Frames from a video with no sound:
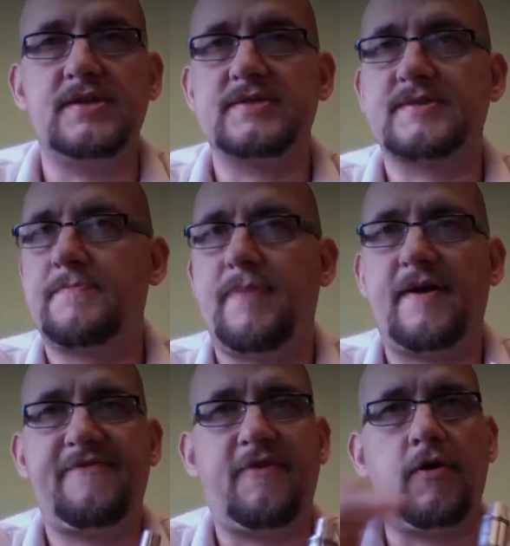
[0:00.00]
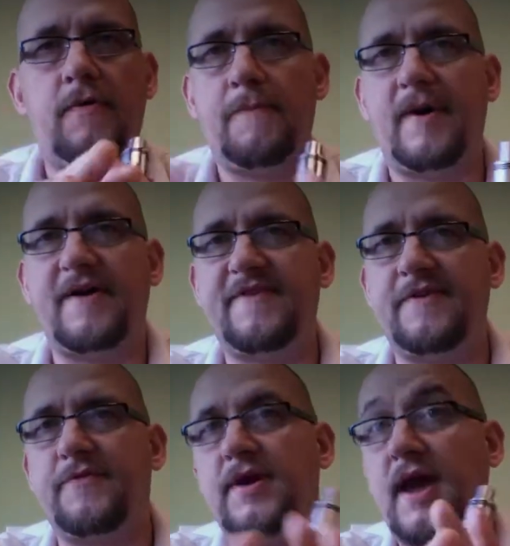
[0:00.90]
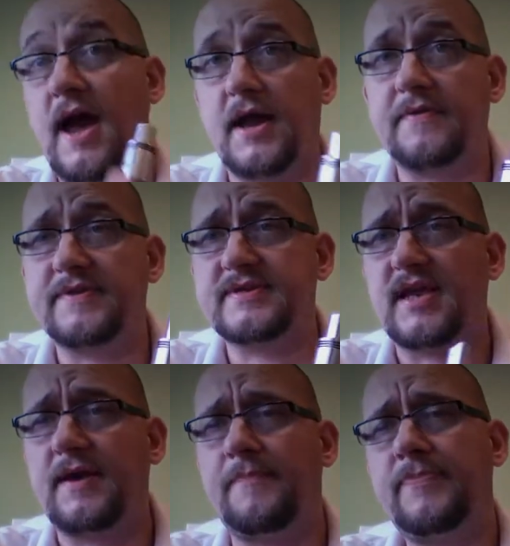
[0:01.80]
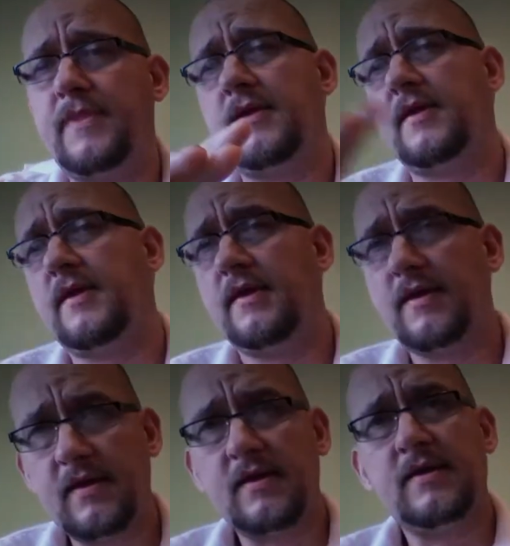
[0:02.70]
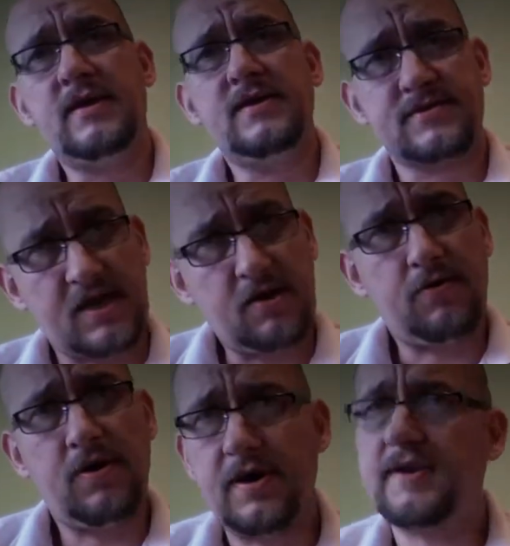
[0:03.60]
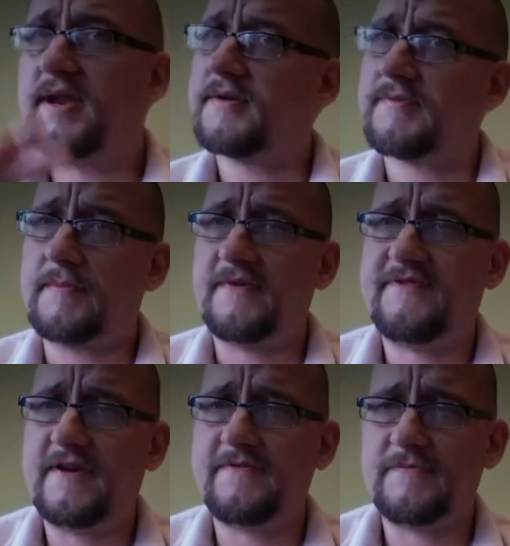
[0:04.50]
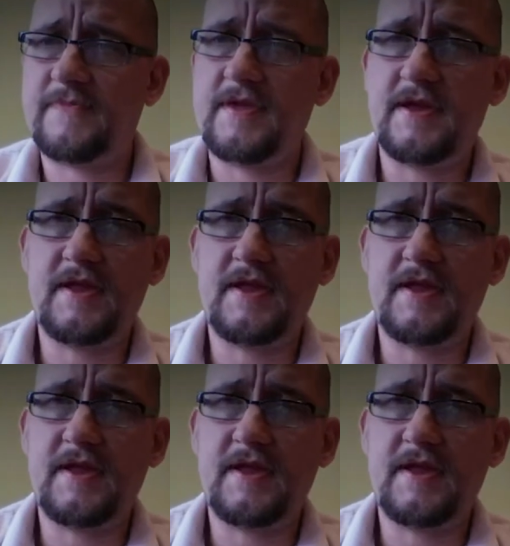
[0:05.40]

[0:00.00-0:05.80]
is by far my favorite out of this line. So, now that we got my favorite,